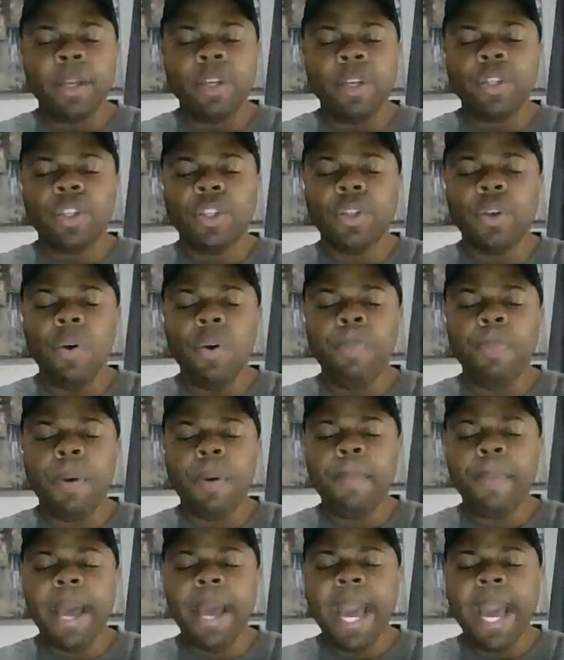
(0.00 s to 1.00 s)

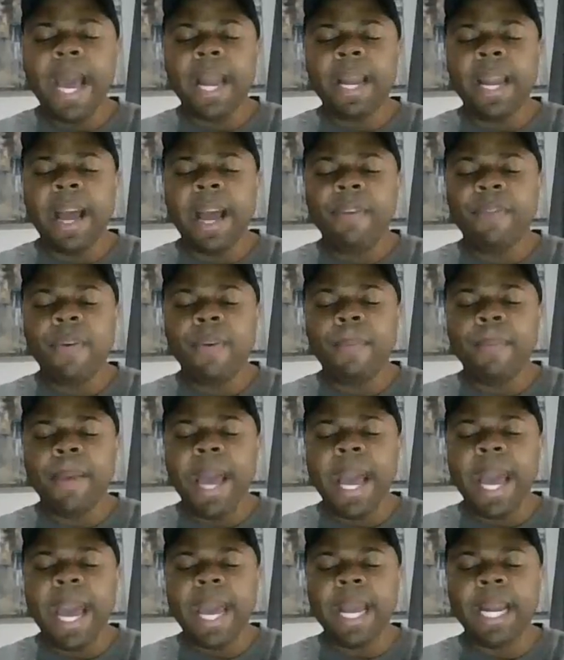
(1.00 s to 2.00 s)
Superman never
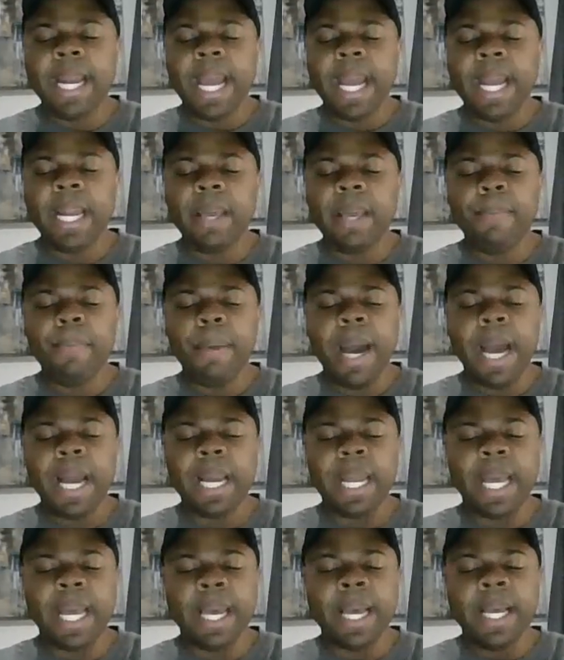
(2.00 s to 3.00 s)
made any
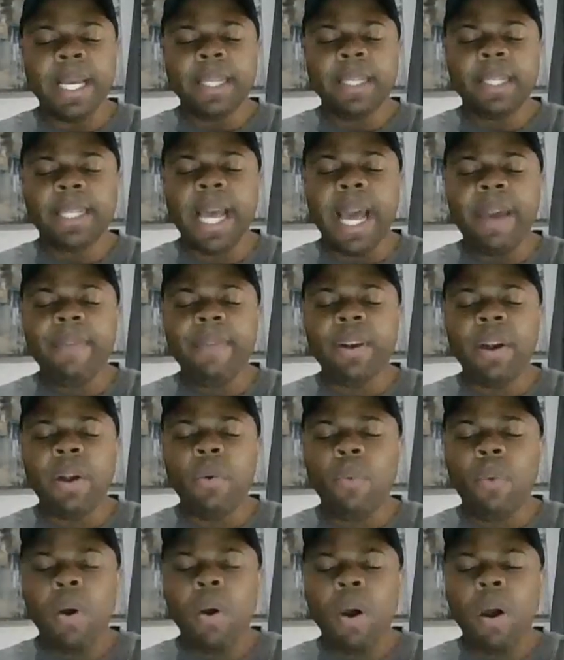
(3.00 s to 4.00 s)
money, saving
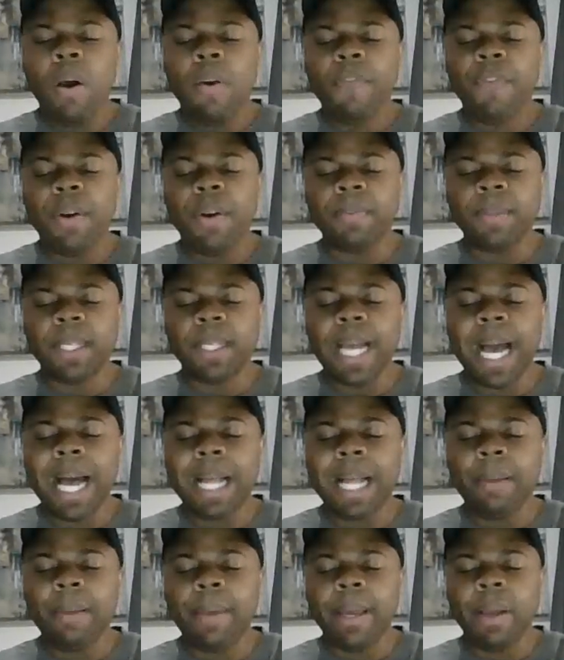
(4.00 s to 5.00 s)
the world from
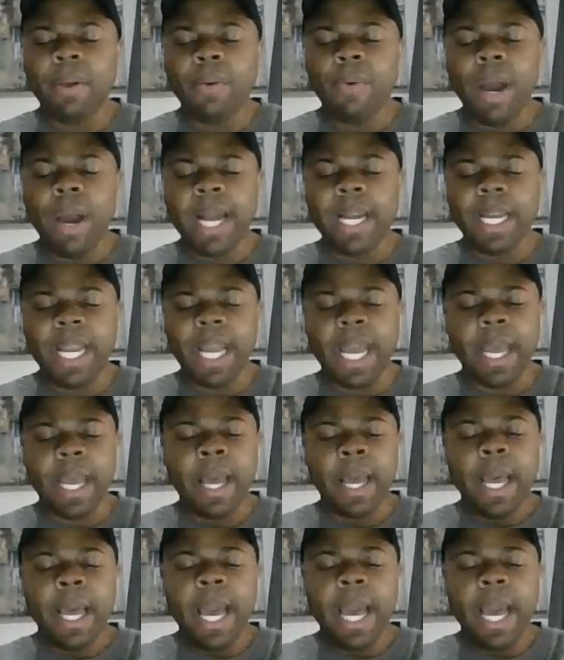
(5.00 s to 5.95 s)
Solomon Grundy.